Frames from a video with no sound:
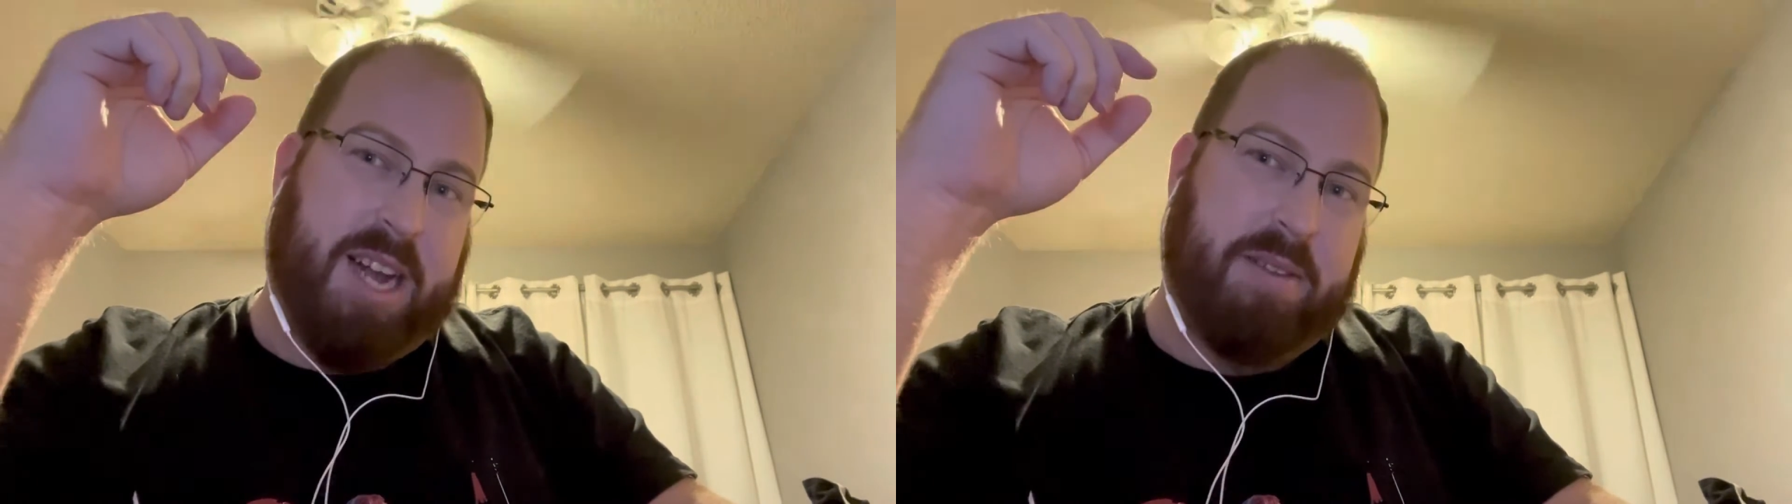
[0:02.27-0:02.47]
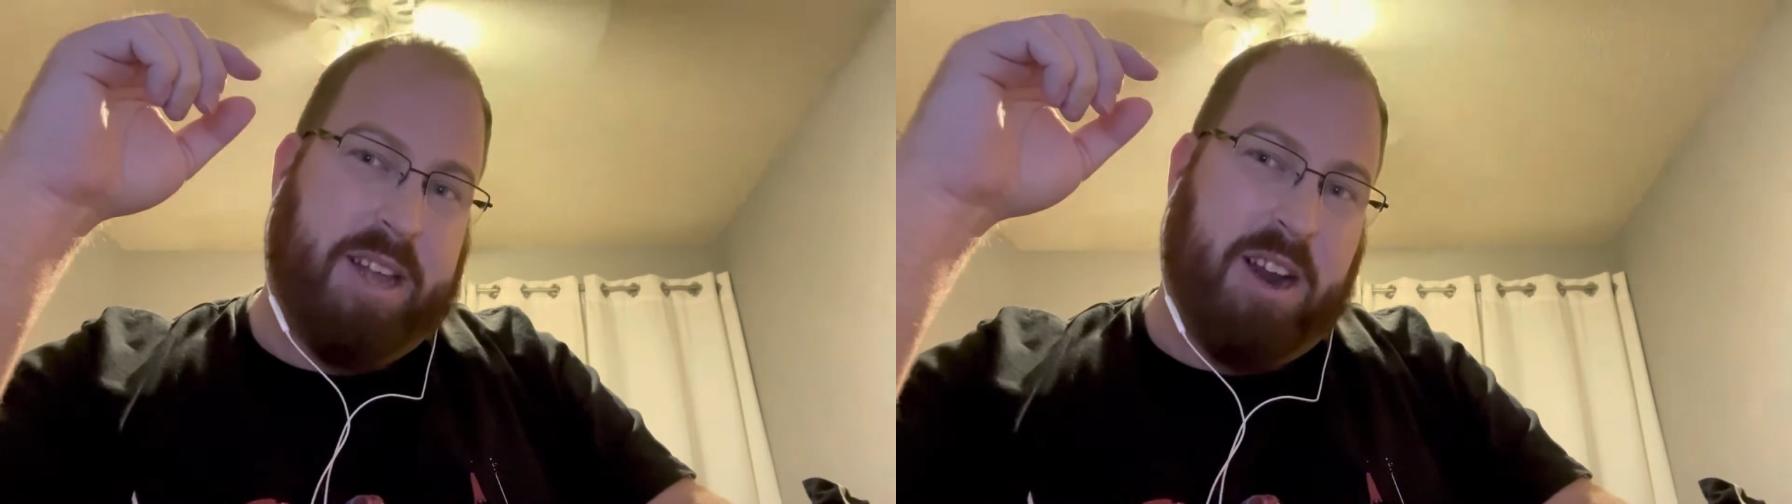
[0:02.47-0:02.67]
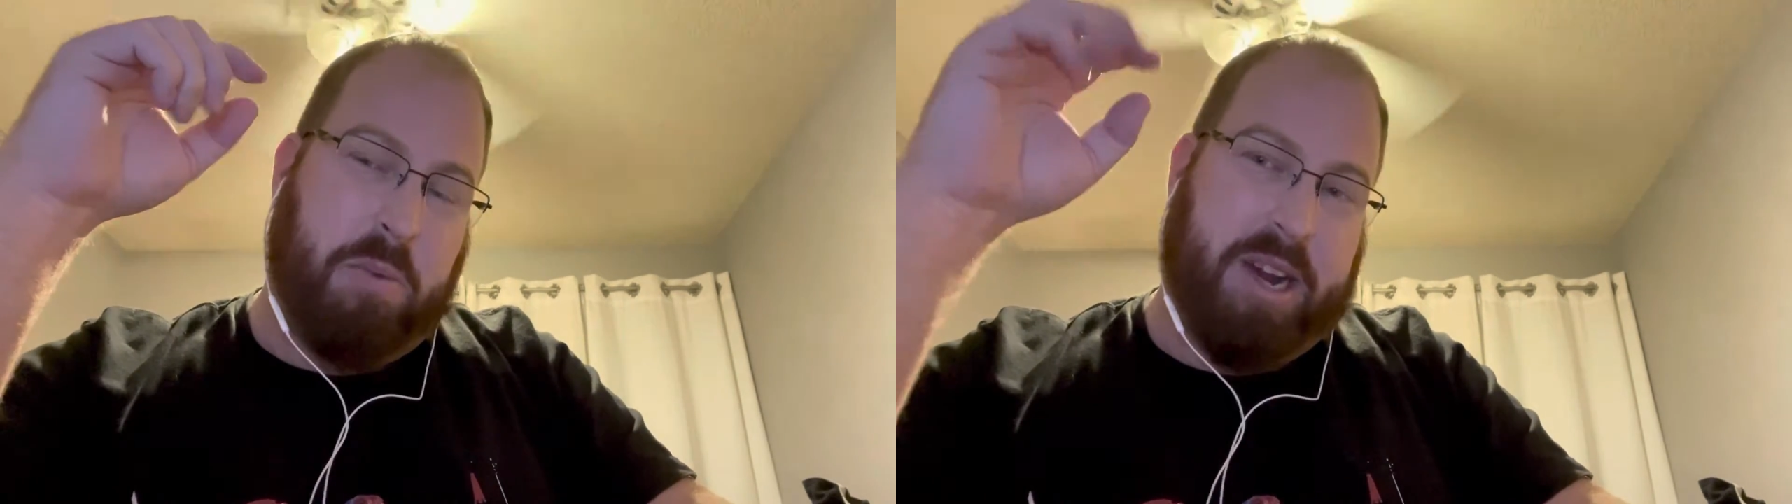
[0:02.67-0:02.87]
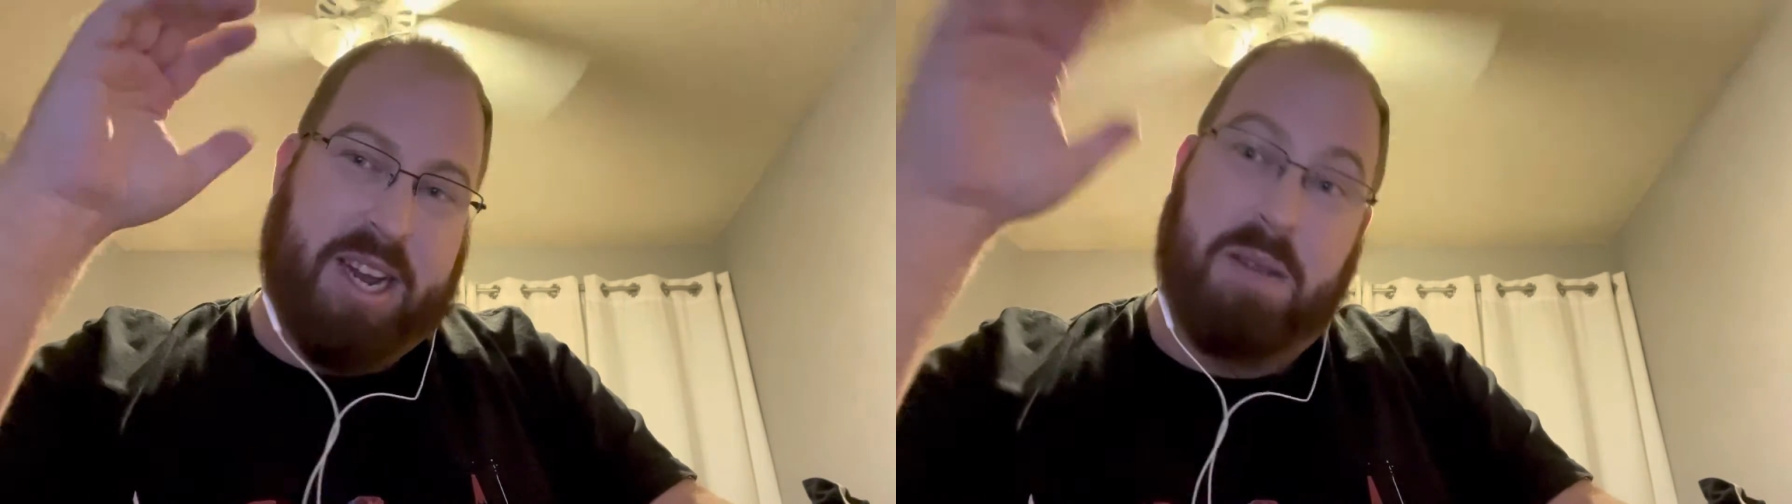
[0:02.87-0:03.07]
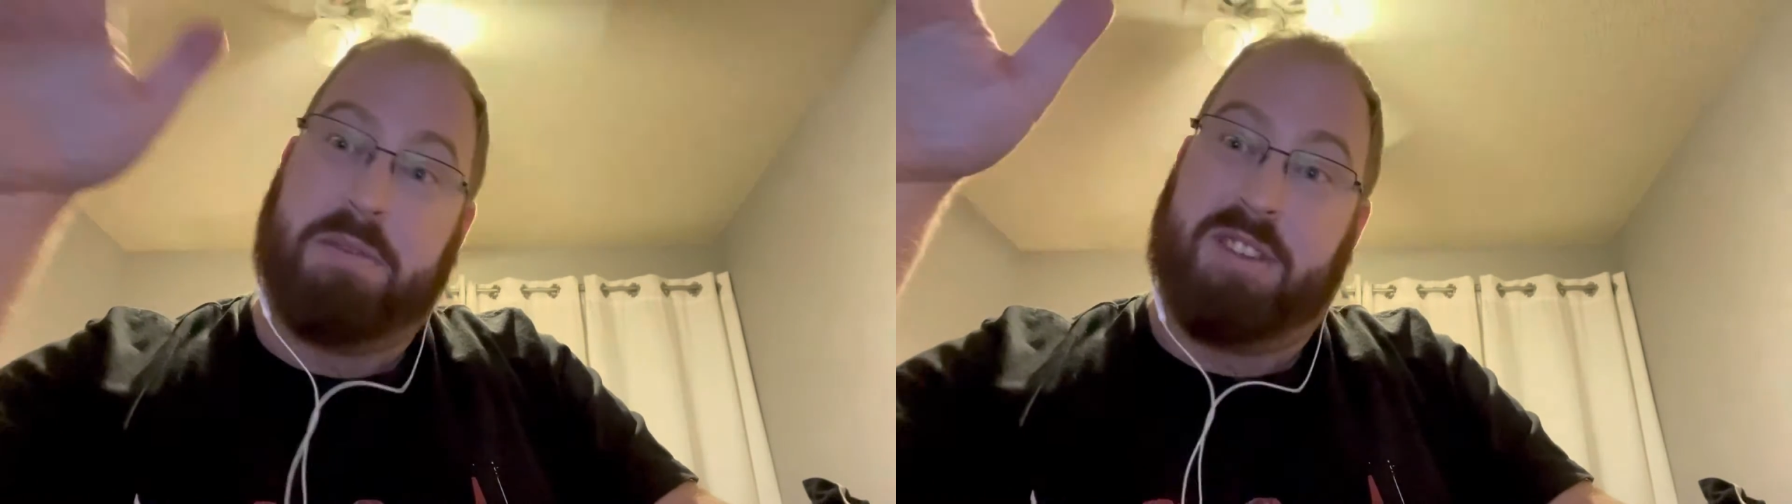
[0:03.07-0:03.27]
out there when it
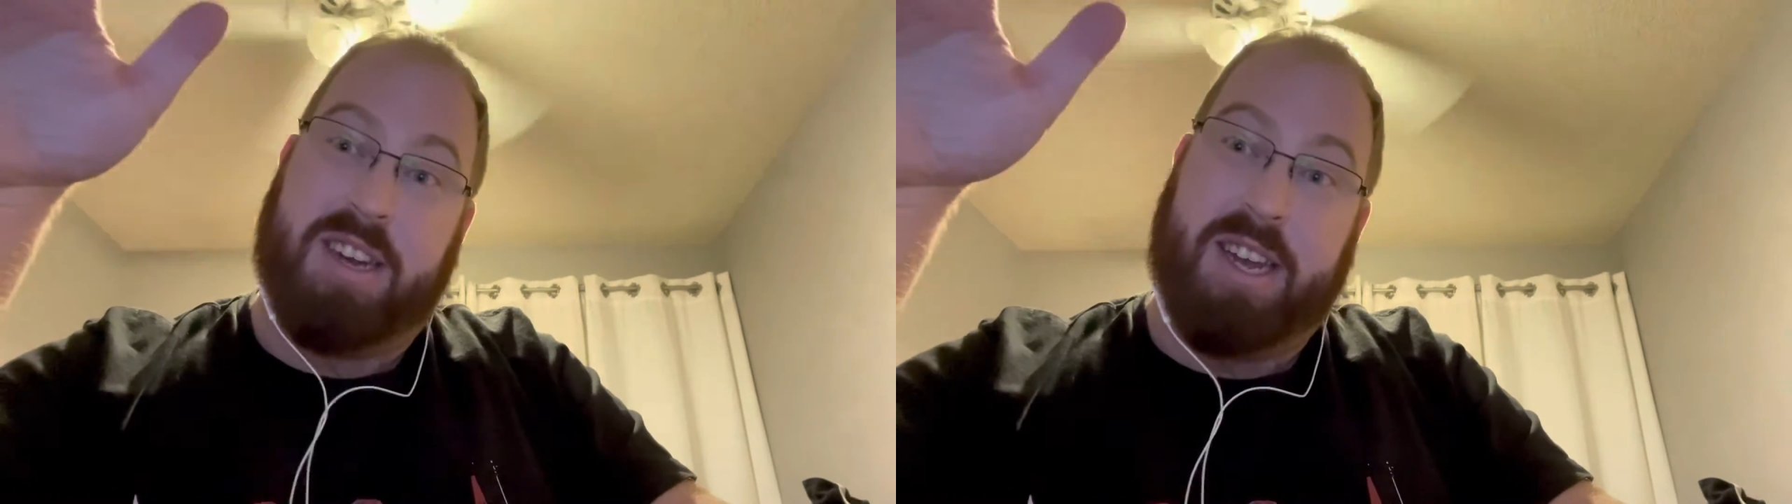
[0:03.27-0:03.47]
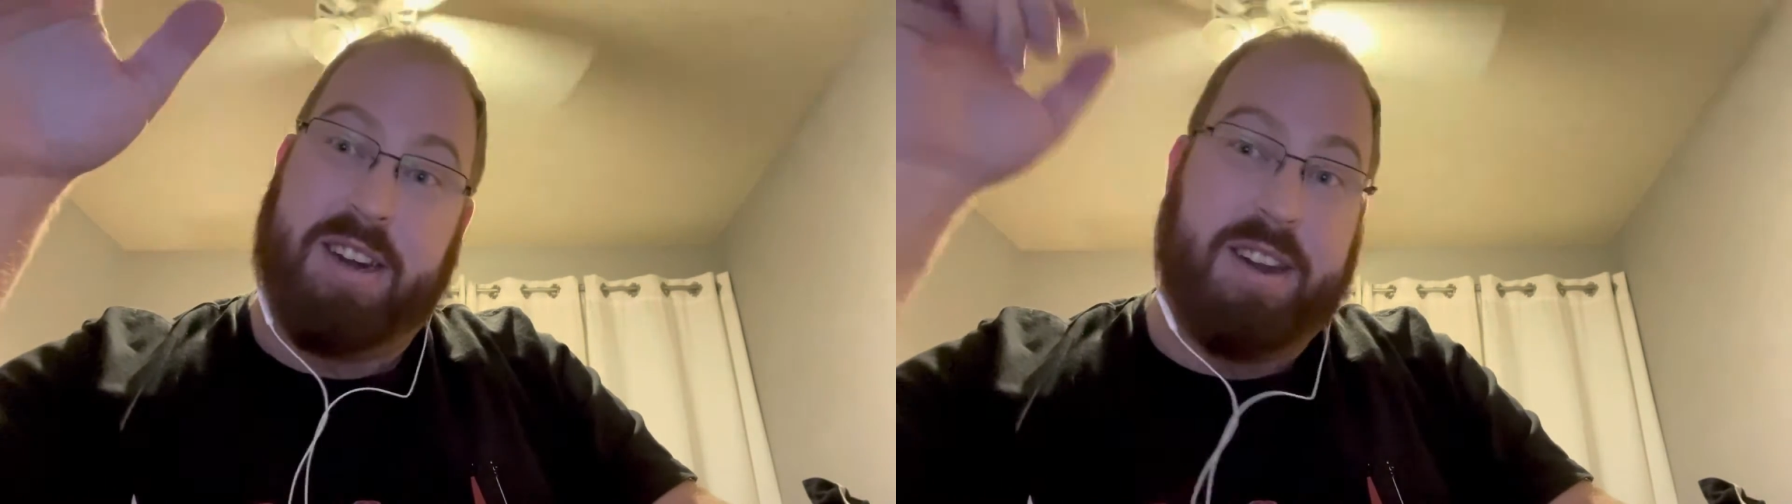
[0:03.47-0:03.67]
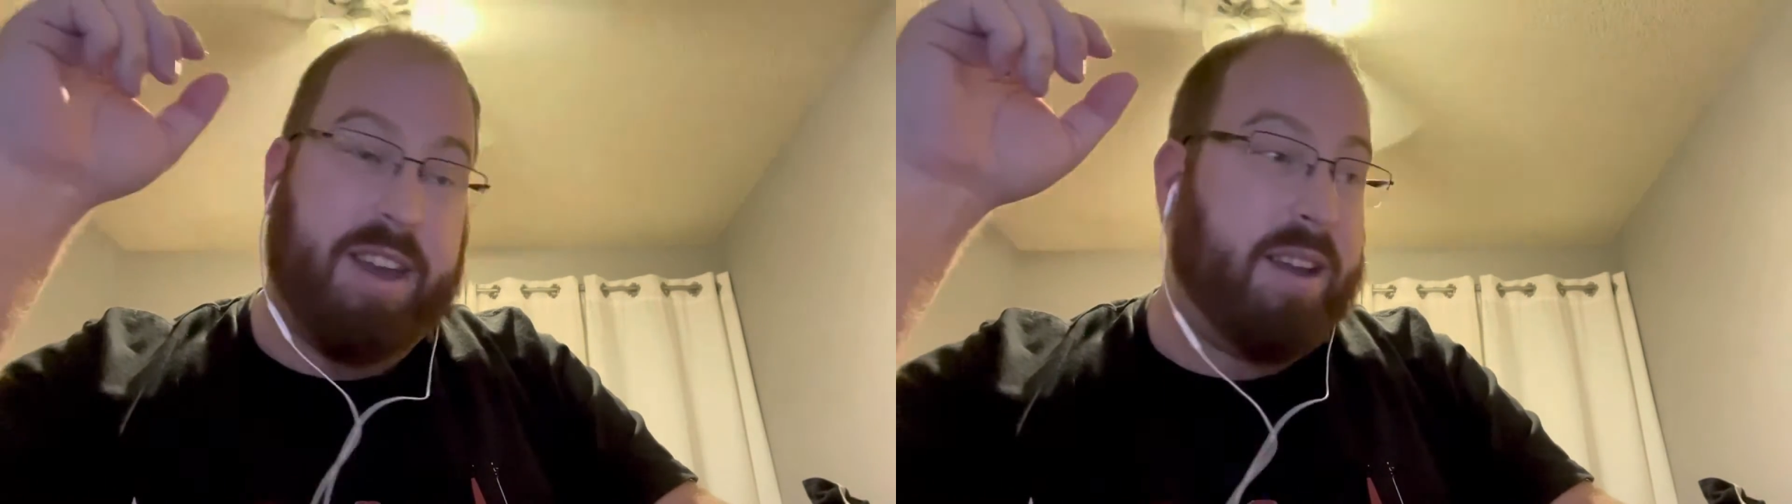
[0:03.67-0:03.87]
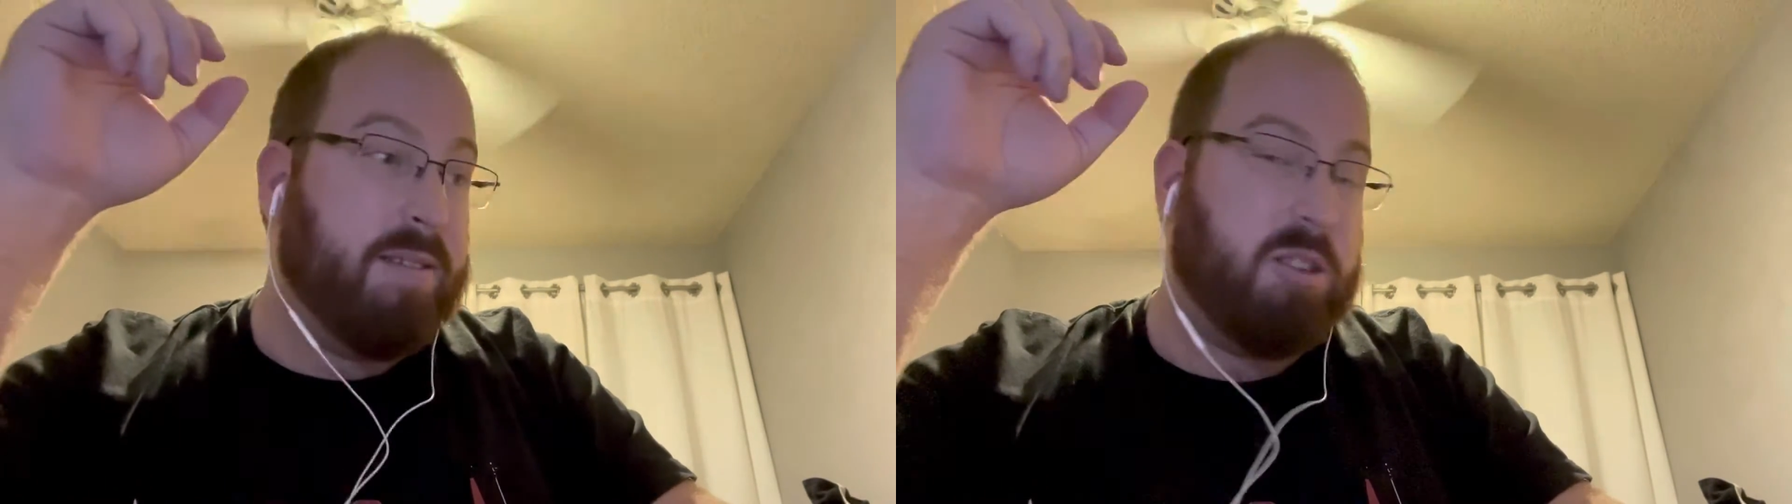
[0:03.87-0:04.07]
comes to D&D,